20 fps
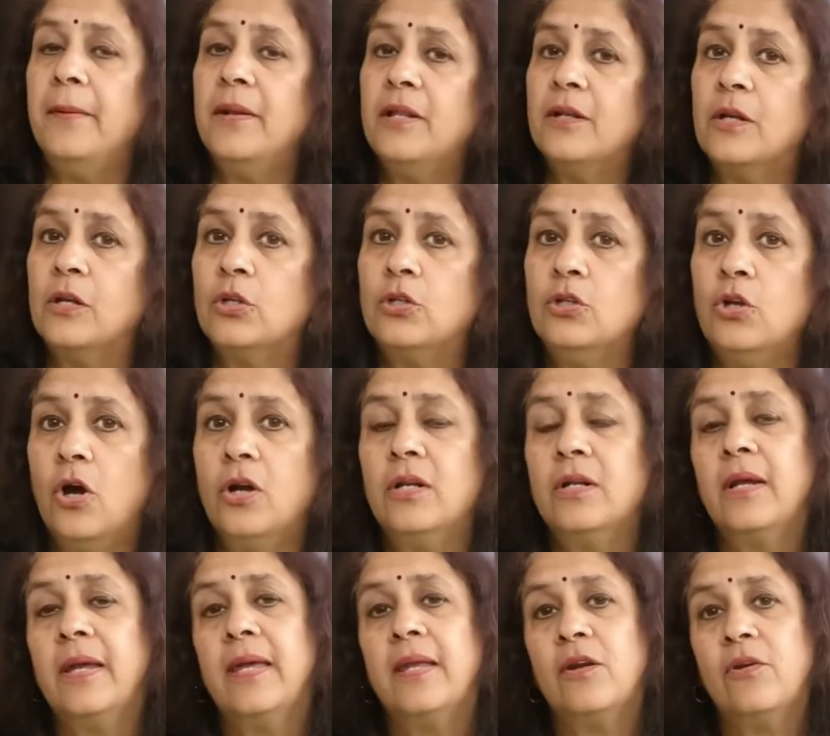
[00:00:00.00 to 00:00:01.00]
and it will
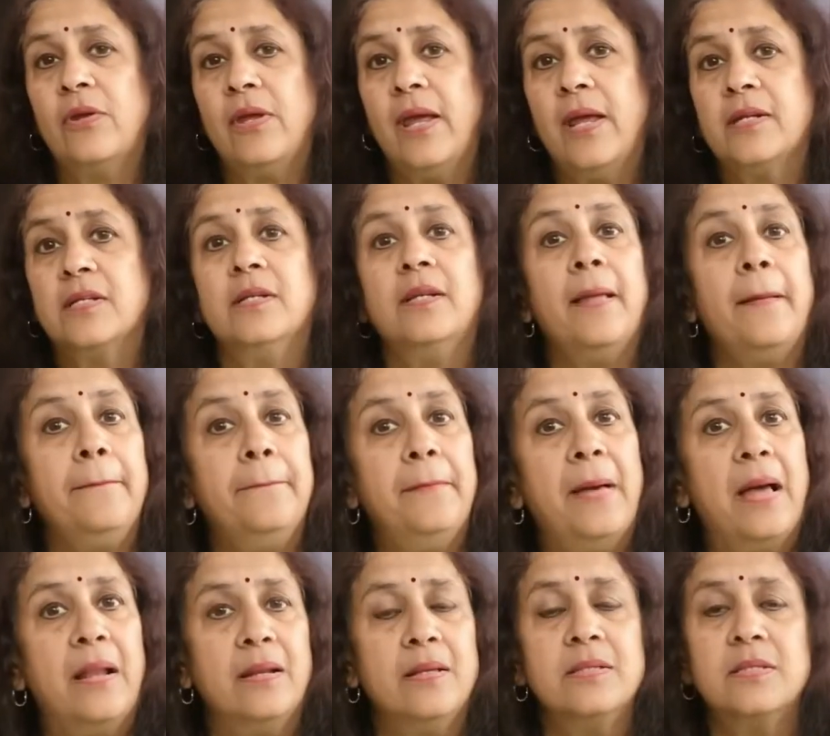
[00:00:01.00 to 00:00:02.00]
not create an
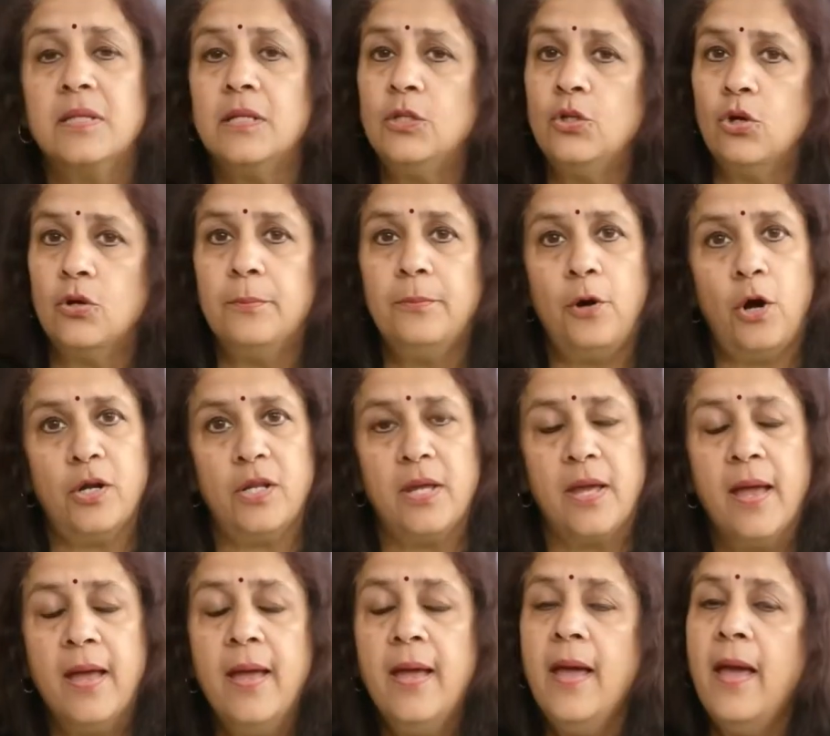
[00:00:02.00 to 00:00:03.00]
imbalance in your body.
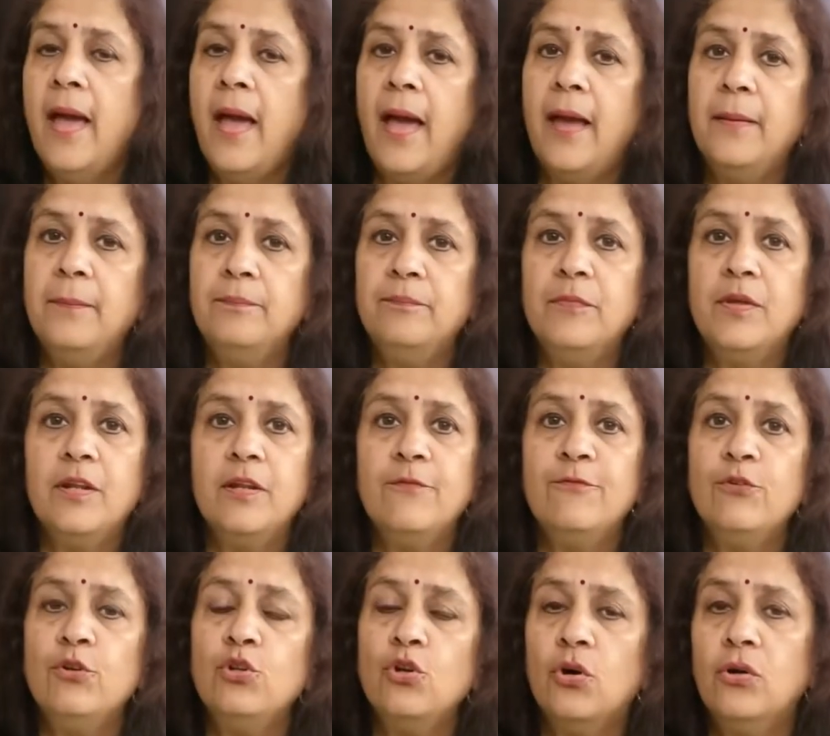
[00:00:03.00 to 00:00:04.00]
And
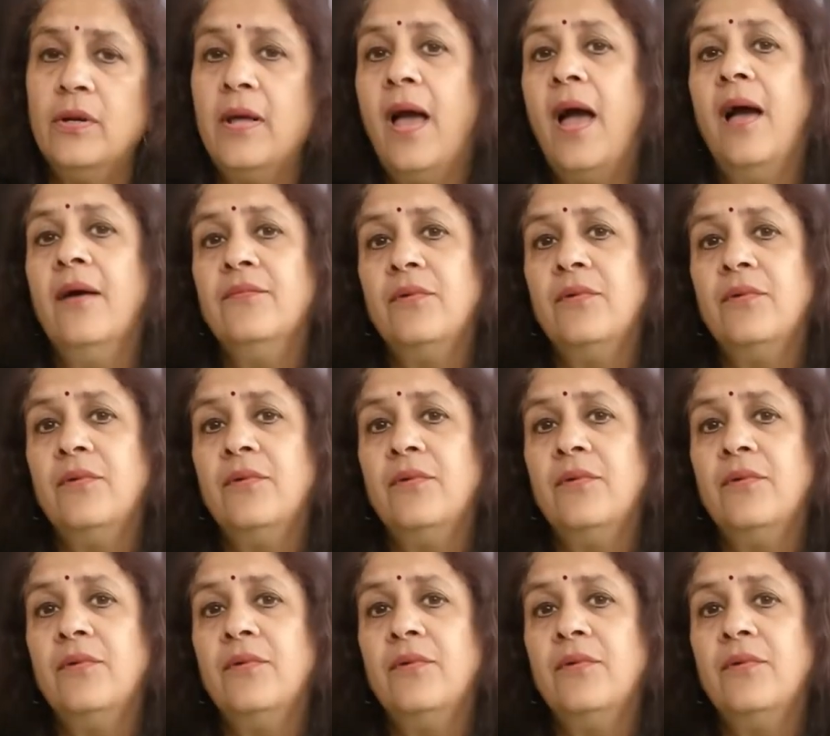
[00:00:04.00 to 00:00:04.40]
if you don't have